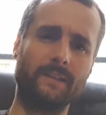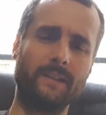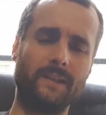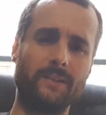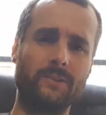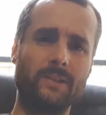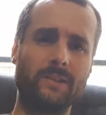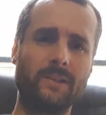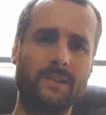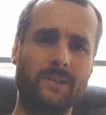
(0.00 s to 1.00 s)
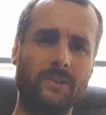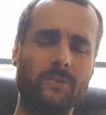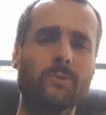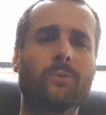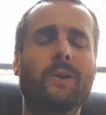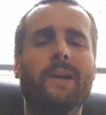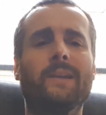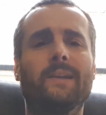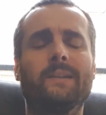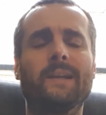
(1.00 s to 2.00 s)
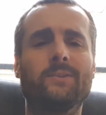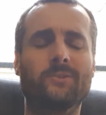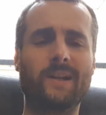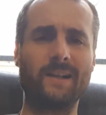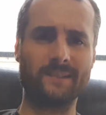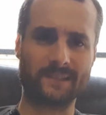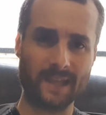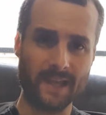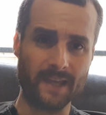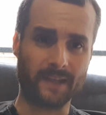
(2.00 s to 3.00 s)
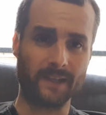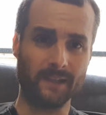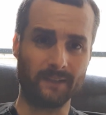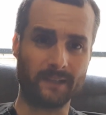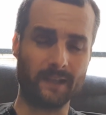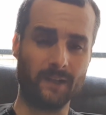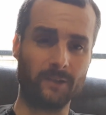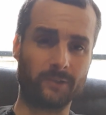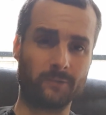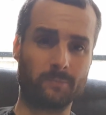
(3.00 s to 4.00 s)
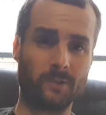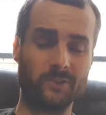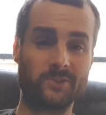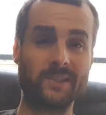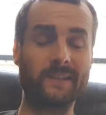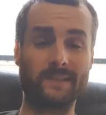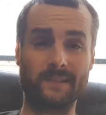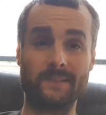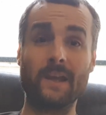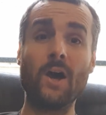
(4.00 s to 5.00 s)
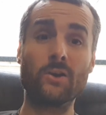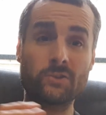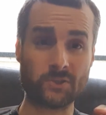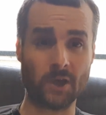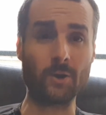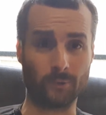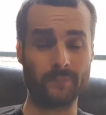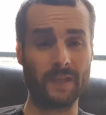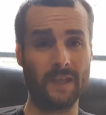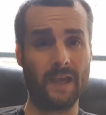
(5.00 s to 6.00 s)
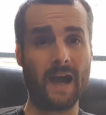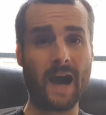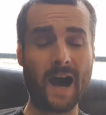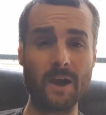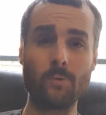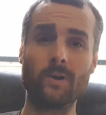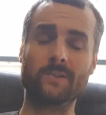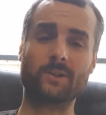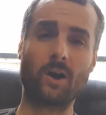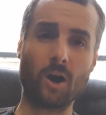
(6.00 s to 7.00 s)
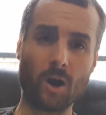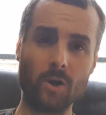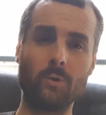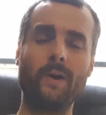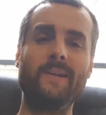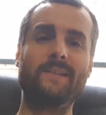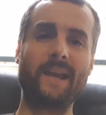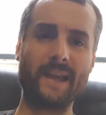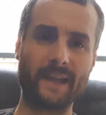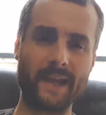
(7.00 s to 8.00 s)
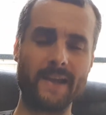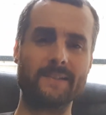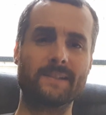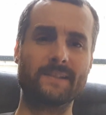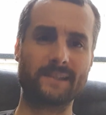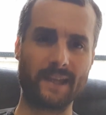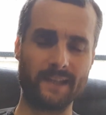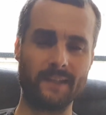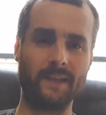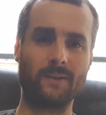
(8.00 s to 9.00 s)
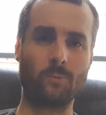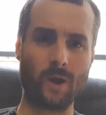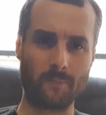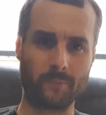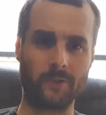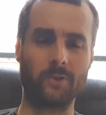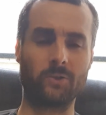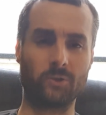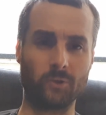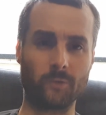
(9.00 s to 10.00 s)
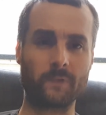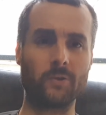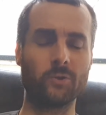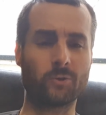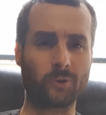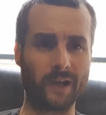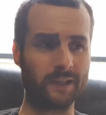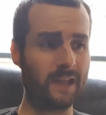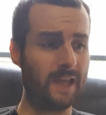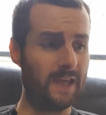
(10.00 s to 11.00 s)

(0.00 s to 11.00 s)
the, the, the Ukrainian nationalists killed a lot of Polish citizens. So I was always against sending weapons to Ukraine.